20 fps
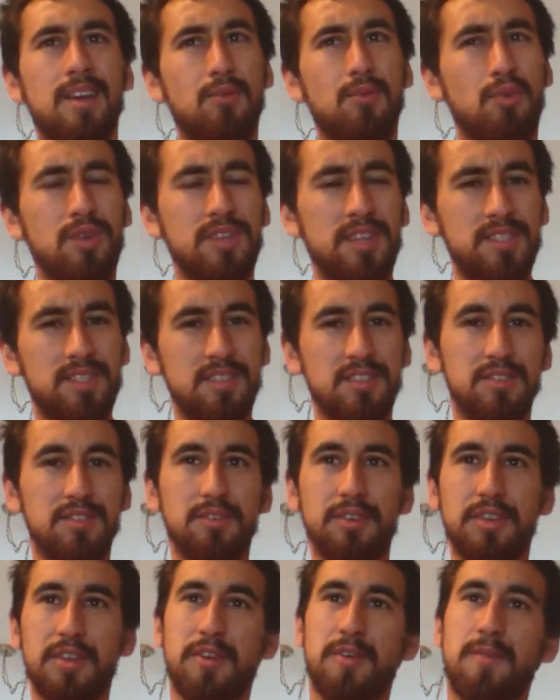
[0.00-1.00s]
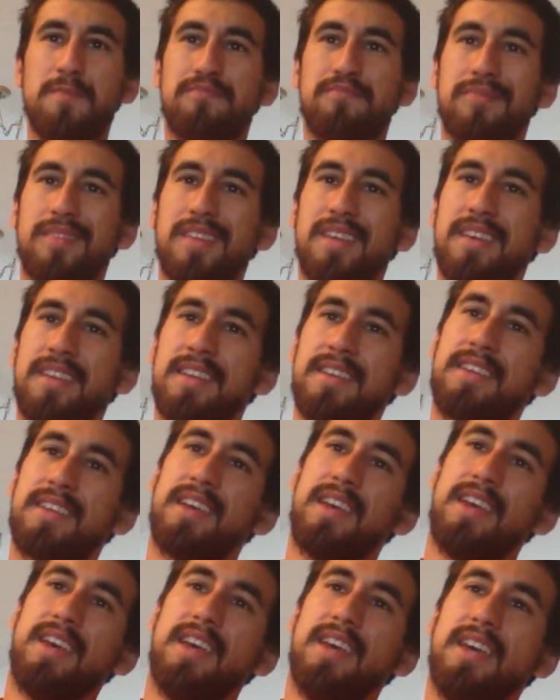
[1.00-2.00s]
what does it do, And
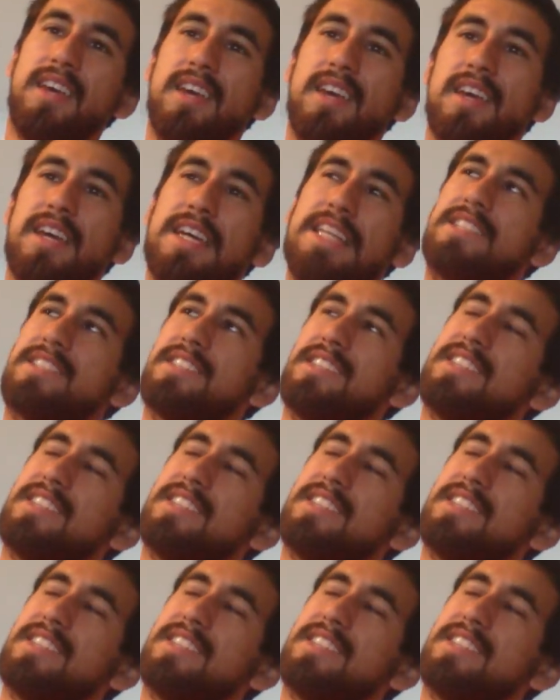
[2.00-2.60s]
it doesn't